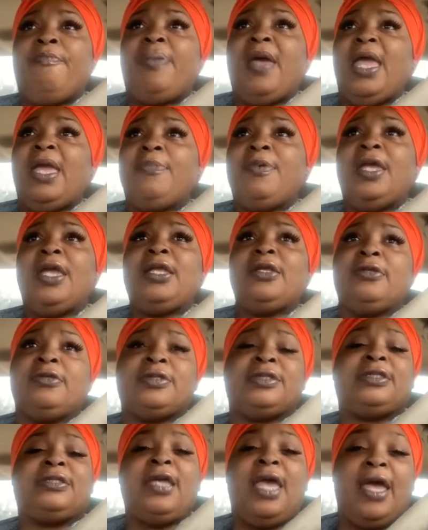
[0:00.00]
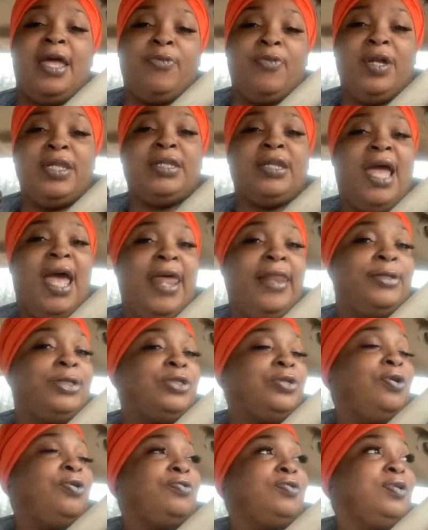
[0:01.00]
Baby, how the
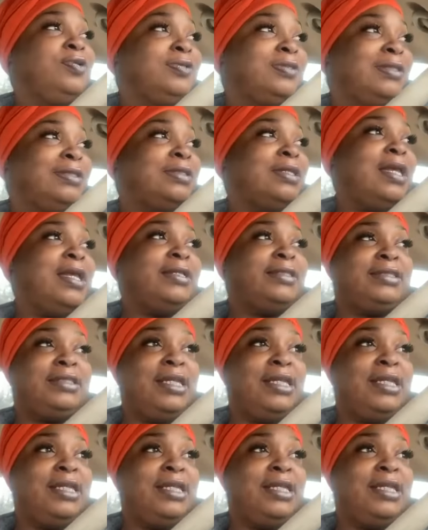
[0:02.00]
children used to say,